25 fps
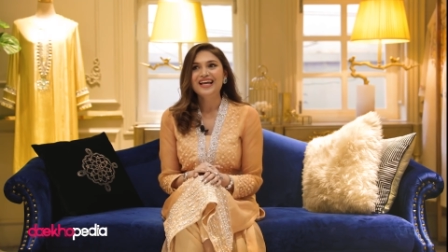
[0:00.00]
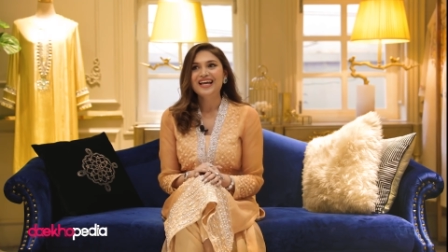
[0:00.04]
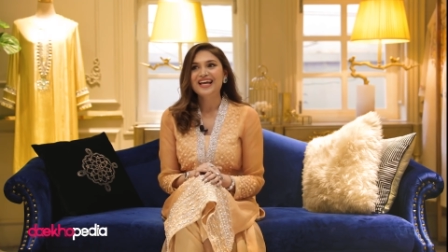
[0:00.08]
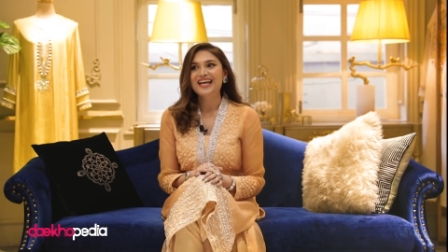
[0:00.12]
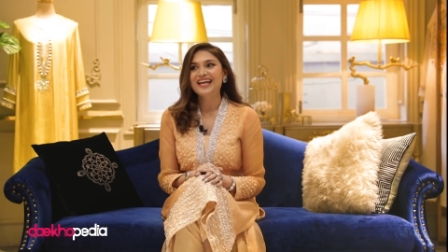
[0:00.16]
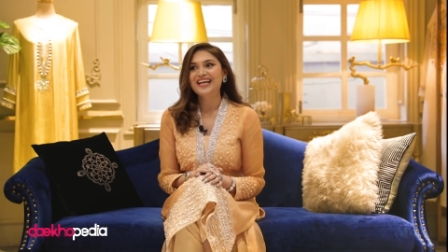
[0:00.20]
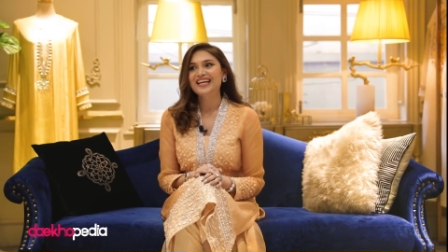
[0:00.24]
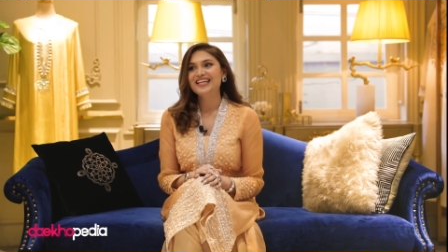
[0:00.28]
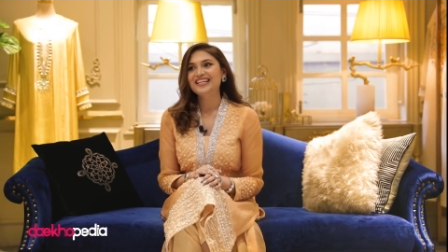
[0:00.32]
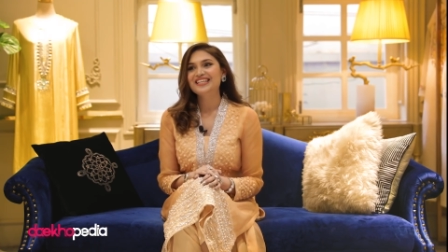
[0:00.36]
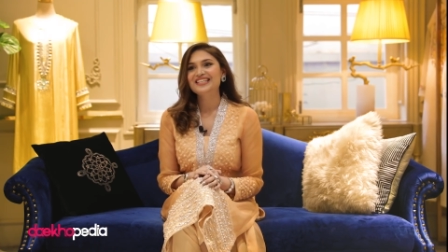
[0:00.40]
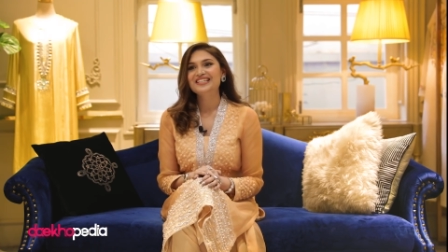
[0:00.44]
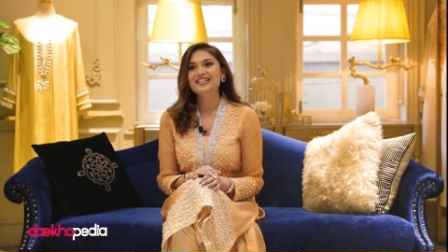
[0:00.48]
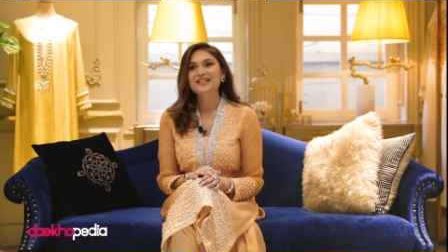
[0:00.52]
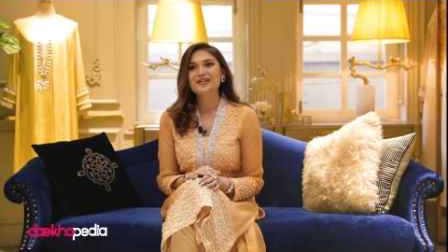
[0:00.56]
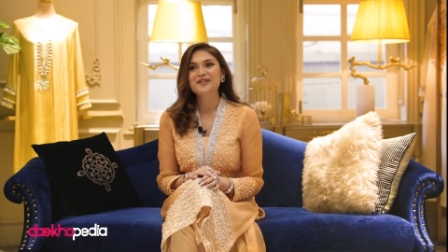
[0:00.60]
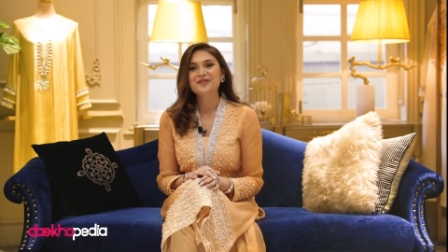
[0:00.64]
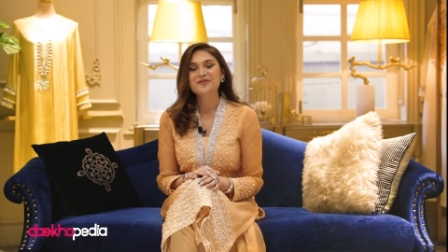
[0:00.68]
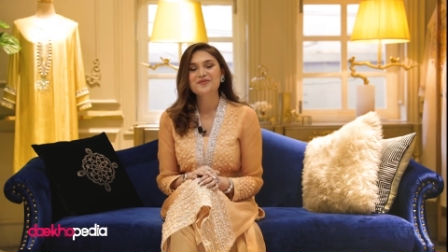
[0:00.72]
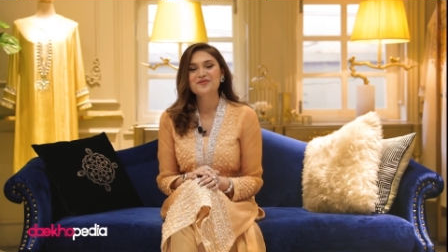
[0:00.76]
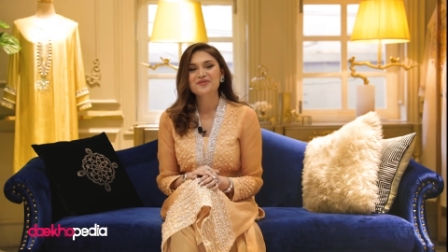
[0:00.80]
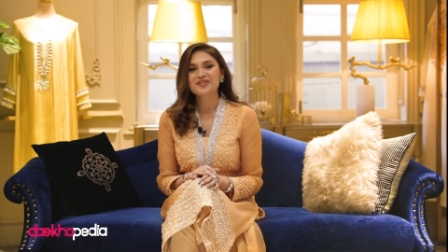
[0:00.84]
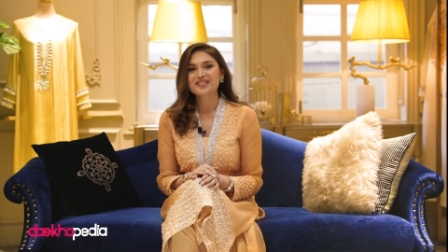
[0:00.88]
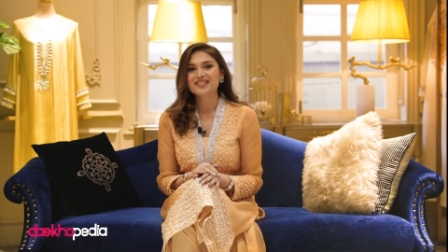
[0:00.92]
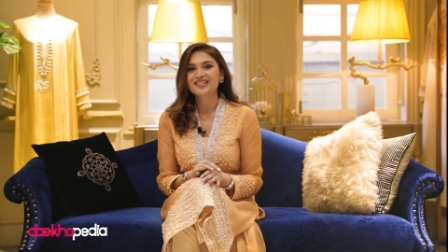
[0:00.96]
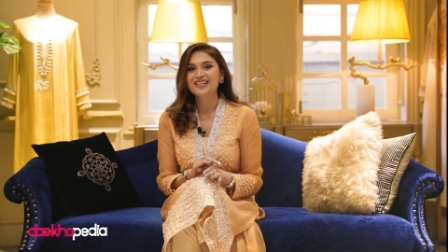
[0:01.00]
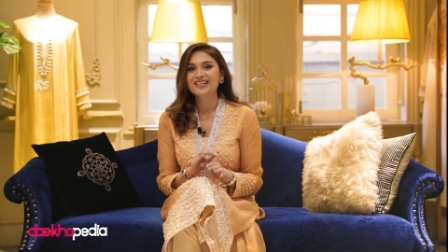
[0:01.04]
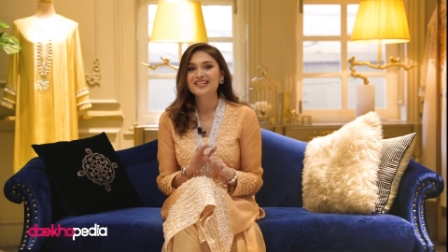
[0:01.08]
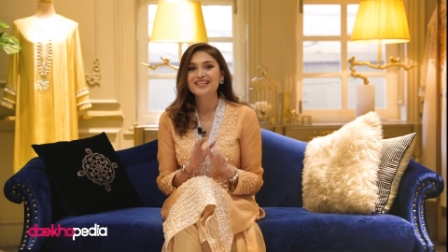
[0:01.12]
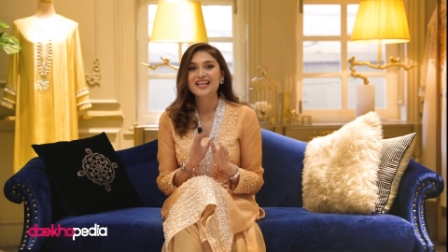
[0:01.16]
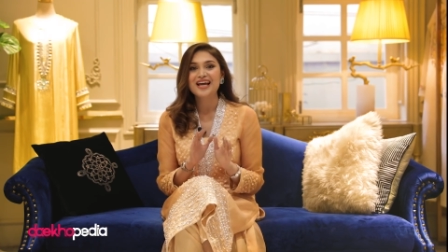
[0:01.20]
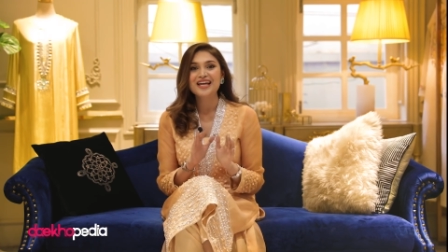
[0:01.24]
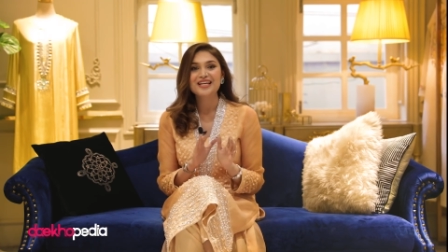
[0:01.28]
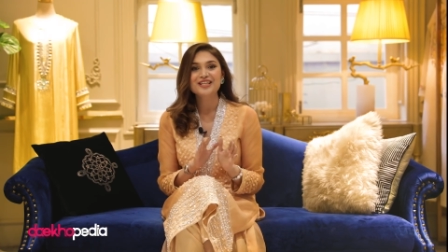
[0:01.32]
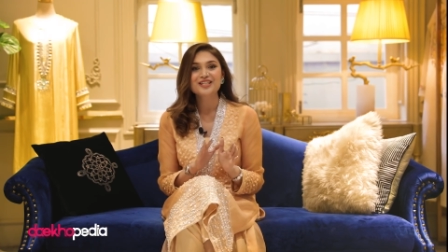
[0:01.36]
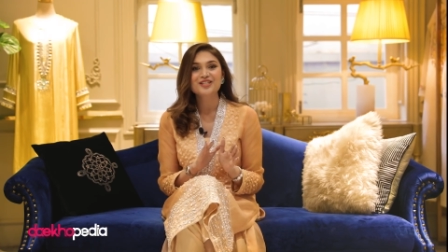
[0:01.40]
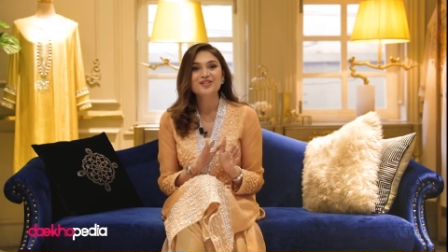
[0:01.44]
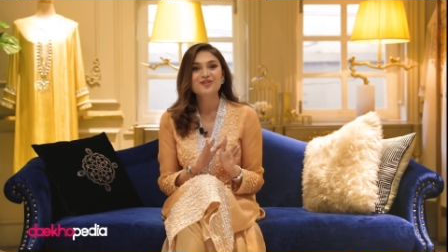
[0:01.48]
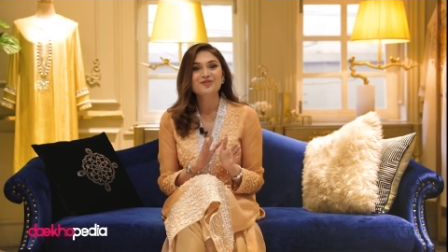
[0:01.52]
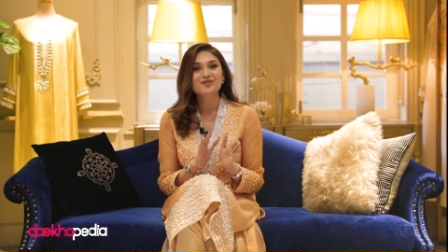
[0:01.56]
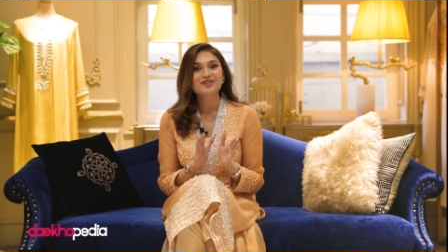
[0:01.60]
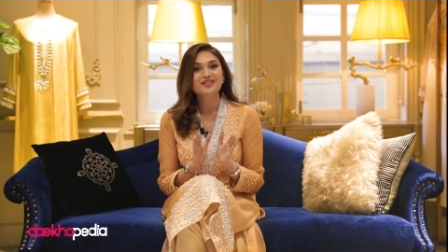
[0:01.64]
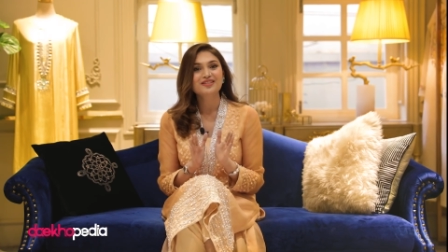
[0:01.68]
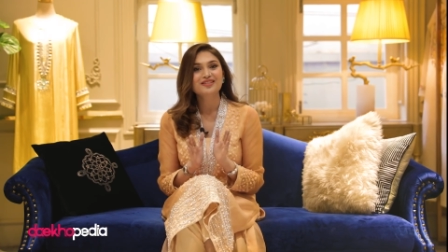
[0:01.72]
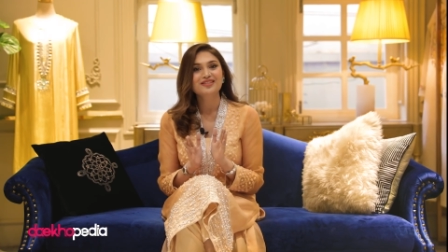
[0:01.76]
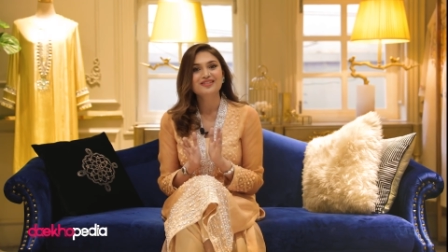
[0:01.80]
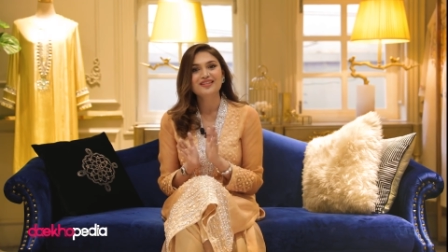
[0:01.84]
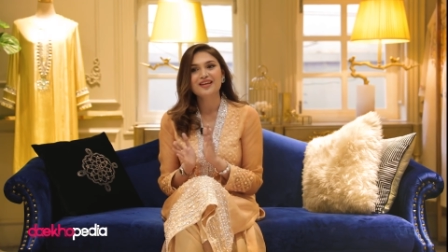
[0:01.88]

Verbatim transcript: and uh, you know just the 9 to